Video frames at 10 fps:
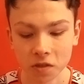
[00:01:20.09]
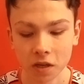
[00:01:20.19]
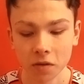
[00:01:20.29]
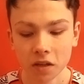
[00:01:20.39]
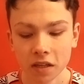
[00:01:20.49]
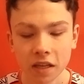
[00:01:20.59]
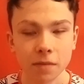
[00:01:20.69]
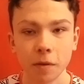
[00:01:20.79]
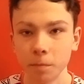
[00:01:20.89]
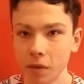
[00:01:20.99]
So
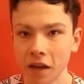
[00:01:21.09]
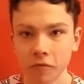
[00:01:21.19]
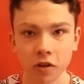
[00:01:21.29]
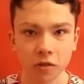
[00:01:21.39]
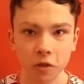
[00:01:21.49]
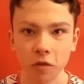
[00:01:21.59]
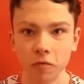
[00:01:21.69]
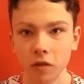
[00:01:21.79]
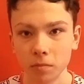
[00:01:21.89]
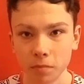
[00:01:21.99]
it's been bad run,
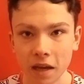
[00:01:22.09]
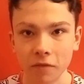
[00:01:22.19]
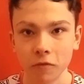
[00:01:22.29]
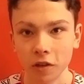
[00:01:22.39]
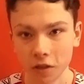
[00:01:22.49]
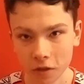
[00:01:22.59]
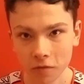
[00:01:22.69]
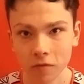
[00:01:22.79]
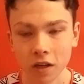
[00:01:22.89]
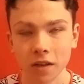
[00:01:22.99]
good run, bad run,
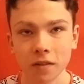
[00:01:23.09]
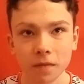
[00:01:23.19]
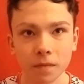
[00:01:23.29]
good run.